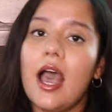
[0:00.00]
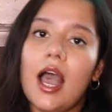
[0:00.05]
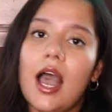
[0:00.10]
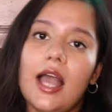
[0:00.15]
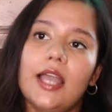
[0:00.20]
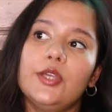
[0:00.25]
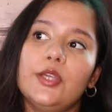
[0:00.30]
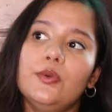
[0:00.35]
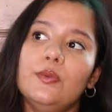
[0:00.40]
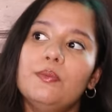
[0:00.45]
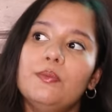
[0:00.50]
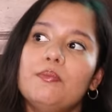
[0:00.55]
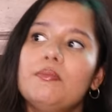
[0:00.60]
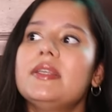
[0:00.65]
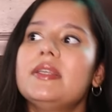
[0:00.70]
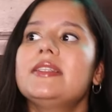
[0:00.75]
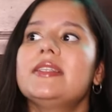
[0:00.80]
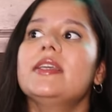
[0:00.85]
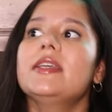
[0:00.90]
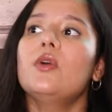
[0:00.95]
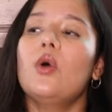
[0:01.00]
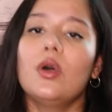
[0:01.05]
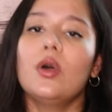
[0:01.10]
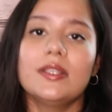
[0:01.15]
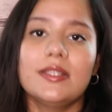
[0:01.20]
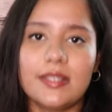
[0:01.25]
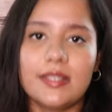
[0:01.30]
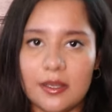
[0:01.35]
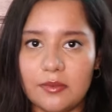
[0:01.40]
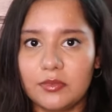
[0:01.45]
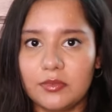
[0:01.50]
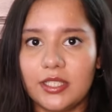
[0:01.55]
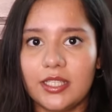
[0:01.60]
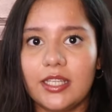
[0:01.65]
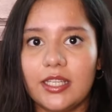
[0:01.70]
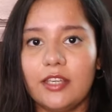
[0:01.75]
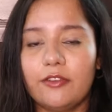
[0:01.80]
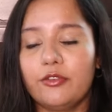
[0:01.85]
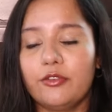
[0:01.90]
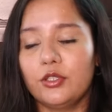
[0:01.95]
Are you missing on
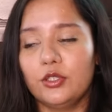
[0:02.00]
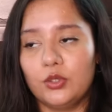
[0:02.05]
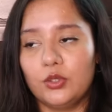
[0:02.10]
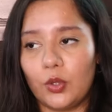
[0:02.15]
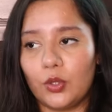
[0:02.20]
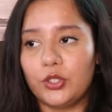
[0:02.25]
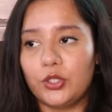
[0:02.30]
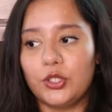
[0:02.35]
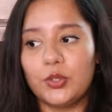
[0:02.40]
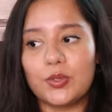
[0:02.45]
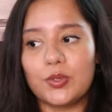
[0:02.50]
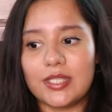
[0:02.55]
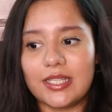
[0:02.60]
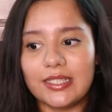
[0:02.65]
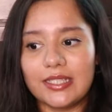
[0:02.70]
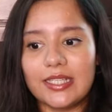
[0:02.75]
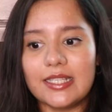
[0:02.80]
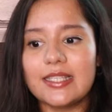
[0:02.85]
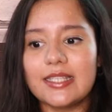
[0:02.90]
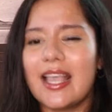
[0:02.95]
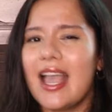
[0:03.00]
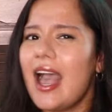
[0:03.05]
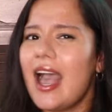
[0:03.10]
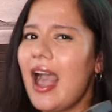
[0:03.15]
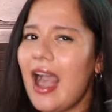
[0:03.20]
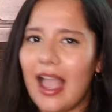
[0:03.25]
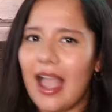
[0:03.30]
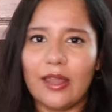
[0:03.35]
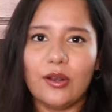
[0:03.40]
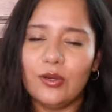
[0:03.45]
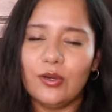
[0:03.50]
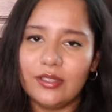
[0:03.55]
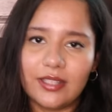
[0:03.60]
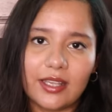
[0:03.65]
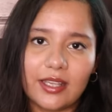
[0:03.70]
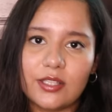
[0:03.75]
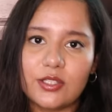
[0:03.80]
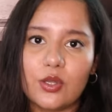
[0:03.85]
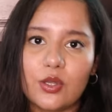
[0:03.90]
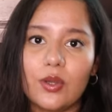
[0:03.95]
something if you're not using this? I don't
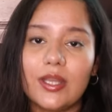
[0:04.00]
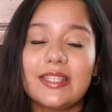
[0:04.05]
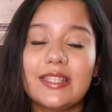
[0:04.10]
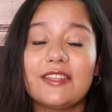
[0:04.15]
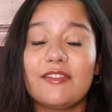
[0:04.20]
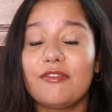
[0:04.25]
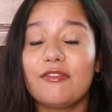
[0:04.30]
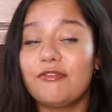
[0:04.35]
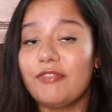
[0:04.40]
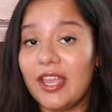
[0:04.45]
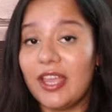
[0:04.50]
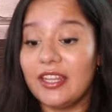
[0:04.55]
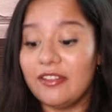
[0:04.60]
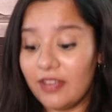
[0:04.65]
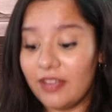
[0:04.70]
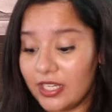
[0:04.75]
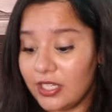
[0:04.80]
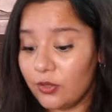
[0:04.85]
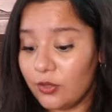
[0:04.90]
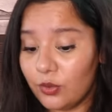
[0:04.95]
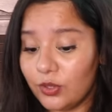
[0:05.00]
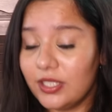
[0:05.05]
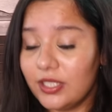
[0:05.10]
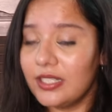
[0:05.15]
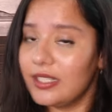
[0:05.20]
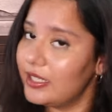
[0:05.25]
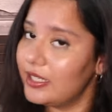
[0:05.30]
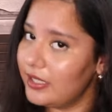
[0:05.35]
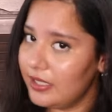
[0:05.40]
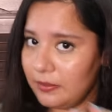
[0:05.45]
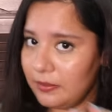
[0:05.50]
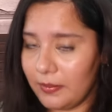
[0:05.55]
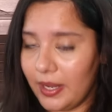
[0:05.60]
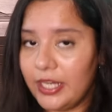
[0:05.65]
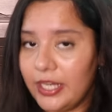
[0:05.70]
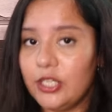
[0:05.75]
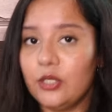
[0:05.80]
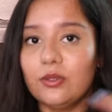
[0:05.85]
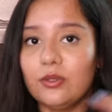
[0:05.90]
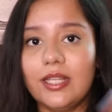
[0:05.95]
think so. It's a very, very good ingredient,
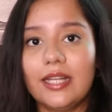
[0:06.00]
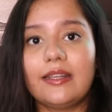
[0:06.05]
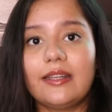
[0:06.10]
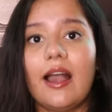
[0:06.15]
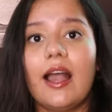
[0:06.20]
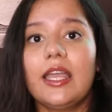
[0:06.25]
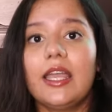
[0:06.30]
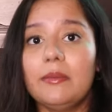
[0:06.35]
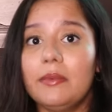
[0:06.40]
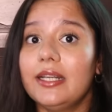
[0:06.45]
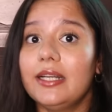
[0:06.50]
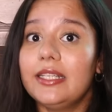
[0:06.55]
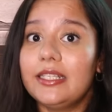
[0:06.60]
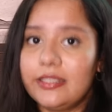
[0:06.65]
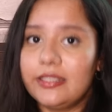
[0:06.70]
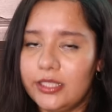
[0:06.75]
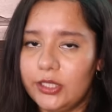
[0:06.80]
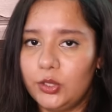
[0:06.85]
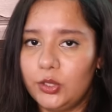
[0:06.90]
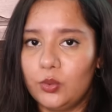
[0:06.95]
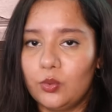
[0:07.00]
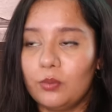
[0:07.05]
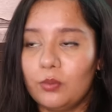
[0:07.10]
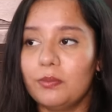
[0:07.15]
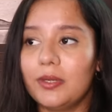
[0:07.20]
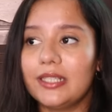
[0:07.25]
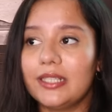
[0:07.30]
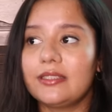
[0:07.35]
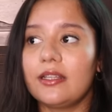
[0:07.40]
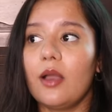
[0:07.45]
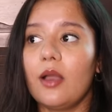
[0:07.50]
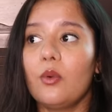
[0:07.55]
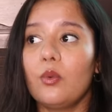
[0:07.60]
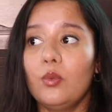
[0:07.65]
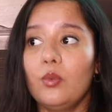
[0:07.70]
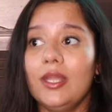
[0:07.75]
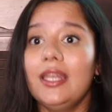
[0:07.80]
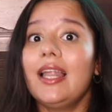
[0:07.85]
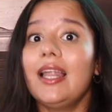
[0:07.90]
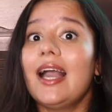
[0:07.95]
mind you, that I am addicted to. But
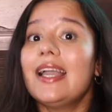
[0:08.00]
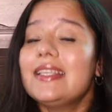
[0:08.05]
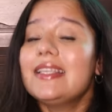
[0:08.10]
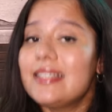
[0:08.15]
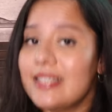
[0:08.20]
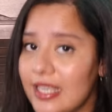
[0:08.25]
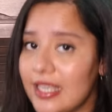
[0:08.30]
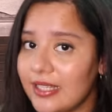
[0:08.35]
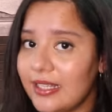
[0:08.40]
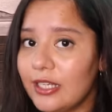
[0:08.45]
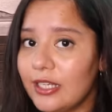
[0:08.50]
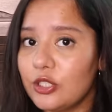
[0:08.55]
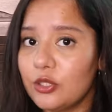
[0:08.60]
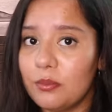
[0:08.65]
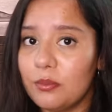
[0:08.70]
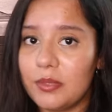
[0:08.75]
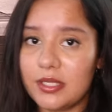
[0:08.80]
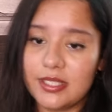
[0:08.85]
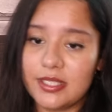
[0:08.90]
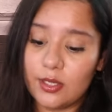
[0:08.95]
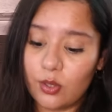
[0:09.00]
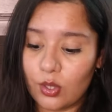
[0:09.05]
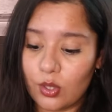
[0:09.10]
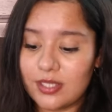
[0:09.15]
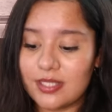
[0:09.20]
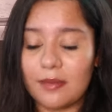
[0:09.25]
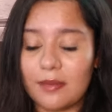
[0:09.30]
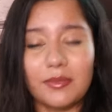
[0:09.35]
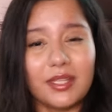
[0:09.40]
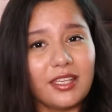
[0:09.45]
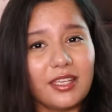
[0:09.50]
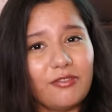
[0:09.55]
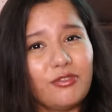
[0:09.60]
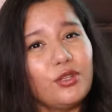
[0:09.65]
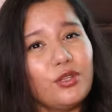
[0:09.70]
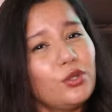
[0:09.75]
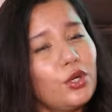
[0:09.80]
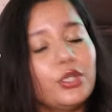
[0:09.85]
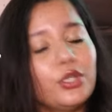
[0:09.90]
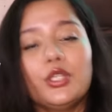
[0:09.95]
will I say that you're missing on something if
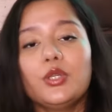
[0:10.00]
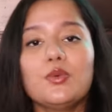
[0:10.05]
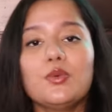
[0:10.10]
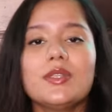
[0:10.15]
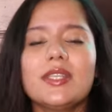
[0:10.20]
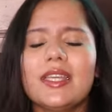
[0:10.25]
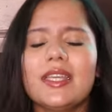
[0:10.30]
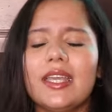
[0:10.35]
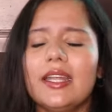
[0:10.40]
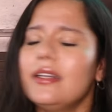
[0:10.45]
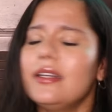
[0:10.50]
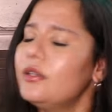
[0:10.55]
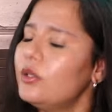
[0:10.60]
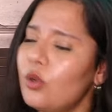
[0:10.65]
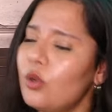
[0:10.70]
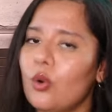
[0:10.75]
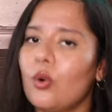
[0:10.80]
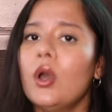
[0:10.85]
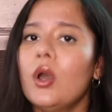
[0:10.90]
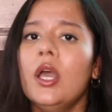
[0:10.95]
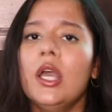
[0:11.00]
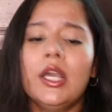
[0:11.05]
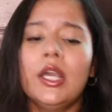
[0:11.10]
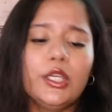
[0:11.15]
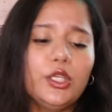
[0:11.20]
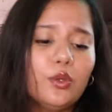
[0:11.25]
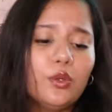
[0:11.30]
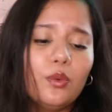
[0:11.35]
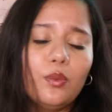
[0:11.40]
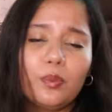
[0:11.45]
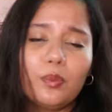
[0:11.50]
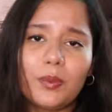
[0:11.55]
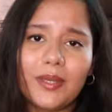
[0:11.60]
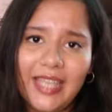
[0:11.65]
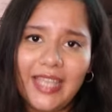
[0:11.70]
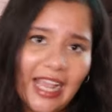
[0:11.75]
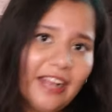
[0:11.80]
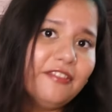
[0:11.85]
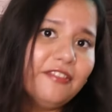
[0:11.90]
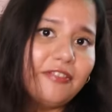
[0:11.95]
you're not using it? No. You
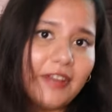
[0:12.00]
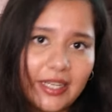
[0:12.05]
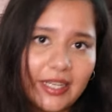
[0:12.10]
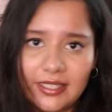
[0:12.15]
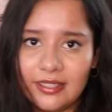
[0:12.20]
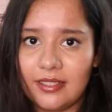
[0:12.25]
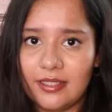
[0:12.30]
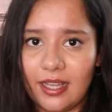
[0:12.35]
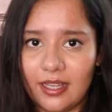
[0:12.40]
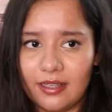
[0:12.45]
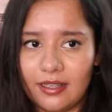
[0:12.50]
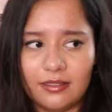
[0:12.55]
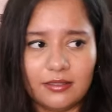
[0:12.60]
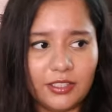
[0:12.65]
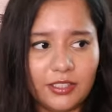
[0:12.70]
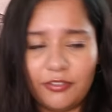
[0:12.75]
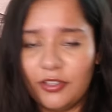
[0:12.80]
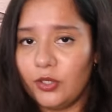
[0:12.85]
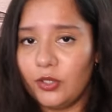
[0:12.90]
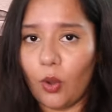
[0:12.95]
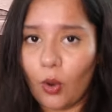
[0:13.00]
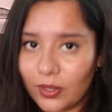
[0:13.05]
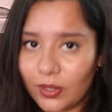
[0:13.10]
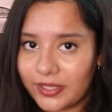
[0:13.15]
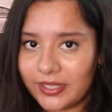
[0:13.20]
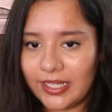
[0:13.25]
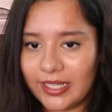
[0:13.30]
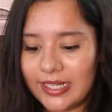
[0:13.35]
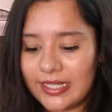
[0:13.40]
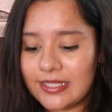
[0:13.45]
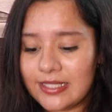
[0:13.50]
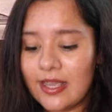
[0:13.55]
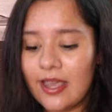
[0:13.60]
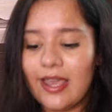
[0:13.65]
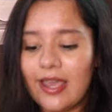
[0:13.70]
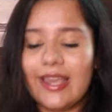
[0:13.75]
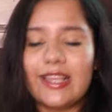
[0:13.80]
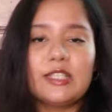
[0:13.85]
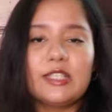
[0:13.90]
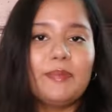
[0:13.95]
can find different alternates,
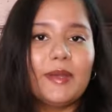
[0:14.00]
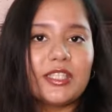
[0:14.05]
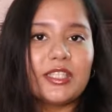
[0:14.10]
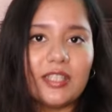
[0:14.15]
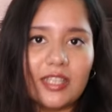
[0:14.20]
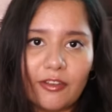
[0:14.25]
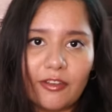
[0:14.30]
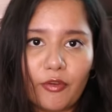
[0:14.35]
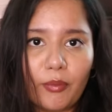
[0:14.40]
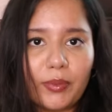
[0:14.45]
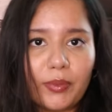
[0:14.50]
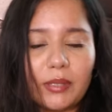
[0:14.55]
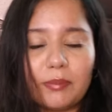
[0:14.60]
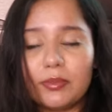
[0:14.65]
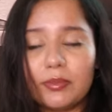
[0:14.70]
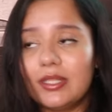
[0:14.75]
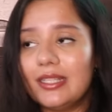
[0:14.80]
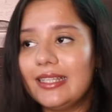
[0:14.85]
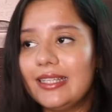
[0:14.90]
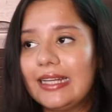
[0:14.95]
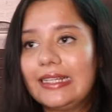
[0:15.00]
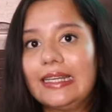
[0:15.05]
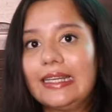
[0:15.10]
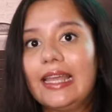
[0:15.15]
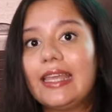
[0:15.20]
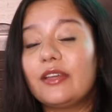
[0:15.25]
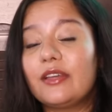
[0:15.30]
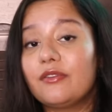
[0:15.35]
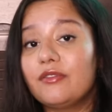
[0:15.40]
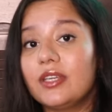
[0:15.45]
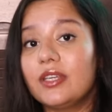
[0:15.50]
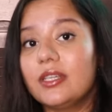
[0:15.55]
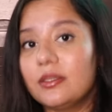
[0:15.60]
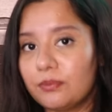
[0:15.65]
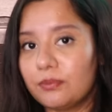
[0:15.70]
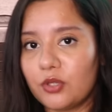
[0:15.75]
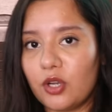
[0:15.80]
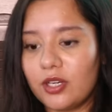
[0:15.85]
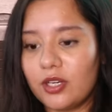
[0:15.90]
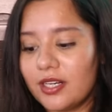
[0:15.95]
especially for people that like
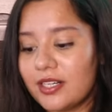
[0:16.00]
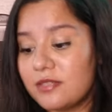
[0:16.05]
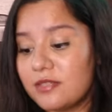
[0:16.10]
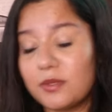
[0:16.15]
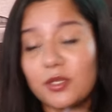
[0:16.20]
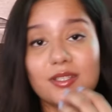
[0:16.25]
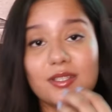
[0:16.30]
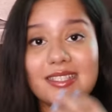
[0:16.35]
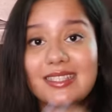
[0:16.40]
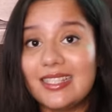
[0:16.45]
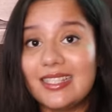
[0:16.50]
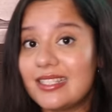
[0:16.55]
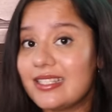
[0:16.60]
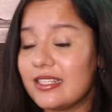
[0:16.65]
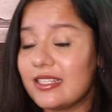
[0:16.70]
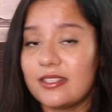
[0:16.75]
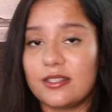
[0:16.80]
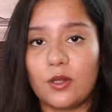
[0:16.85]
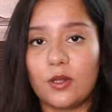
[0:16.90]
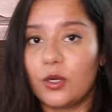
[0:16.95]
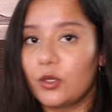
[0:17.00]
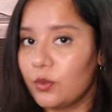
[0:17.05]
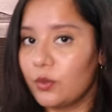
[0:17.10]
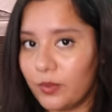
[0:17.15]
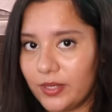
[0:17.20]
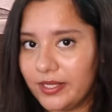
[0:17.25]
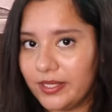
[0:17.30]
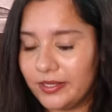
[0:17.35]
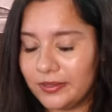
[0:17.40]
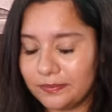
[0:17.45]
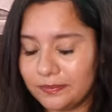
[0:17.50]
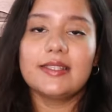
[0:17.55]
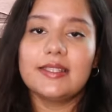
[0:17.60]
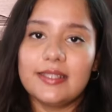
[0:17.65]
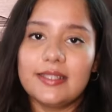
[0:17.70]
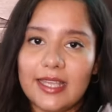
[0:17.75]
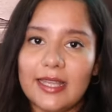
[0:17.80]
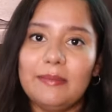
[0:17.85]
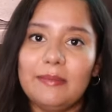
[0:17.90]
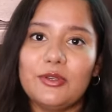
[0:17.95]
vegan products, because this is not vegan.
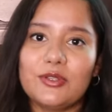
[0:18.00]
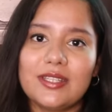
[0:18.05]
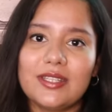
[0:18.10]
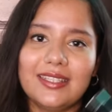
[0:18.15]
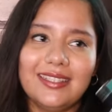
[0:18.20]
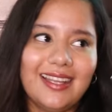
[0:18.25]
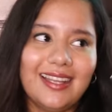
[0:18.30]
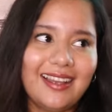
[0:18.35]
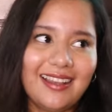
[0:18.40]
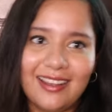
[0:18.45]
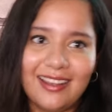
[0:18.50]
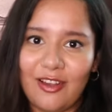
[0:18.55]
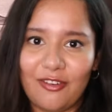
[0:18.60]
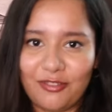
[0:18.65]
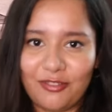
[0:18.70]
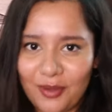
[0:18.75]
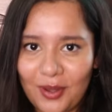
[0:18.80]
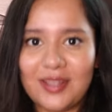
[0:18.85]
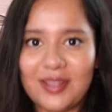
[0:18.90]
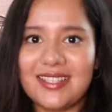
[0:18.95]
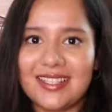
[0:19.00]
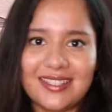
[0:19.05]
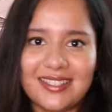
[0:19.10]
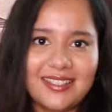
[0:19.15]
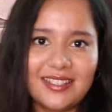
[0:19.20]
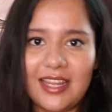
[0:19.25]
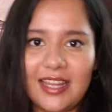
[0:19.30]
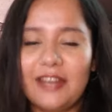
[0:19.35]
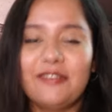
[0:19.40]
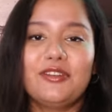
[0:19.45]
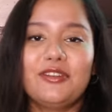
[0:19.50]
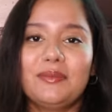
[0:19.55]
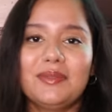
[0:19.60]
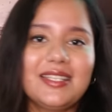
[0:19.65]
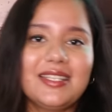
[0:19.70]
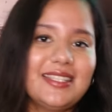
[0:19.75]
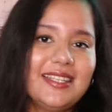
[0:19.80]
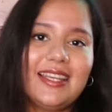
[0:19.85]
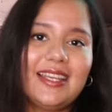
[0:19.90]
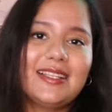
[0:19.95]
Snail mucin, of course, is derived from
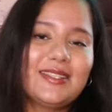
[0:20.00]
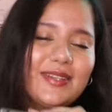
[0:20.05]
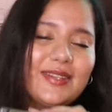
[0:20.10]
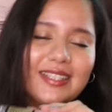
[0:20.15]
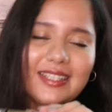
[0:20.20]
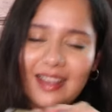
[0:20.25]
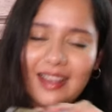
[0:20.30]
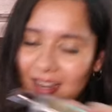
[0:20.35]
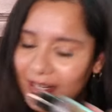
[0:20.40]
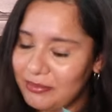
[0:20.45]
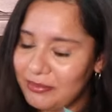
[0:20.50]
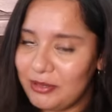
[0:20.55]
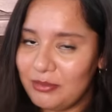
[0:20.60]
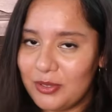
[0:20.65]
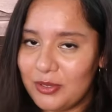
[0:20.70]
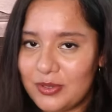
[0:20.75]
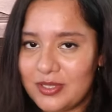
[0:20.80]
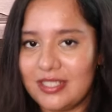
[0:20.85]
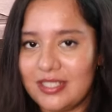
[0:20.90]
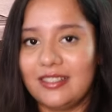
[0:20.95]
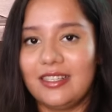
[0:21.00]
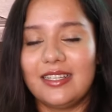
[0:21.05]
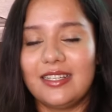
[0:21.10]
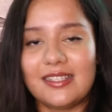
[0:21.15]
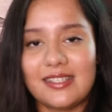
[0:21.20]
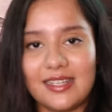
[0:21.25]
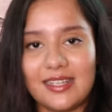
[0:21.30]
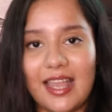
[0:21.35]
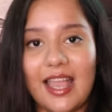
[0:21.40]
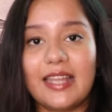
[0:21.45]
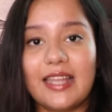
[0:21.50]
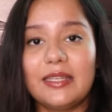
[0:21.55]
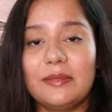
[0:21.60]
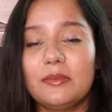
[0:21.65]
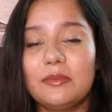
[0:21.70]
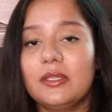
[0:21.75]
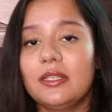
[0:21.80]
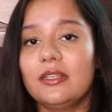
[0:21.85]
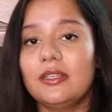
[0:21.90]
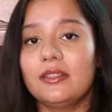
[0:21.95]
the snail, so it can't be mucin. It is an
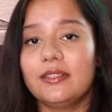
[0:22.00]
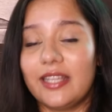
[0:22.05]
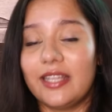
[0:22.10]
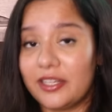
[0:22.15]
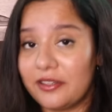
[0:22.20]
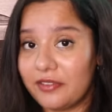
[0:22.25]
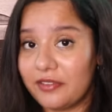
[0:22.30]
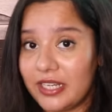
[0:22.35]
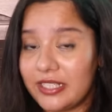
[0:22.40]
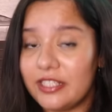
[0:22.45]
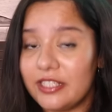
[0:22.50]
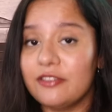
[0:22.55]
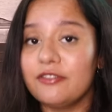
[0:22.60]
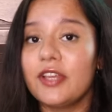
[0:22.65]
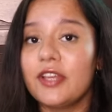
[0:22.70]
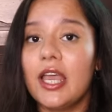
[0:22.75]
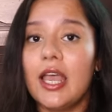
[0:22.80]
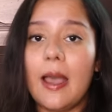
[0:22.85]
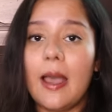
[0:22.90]
animal derivative.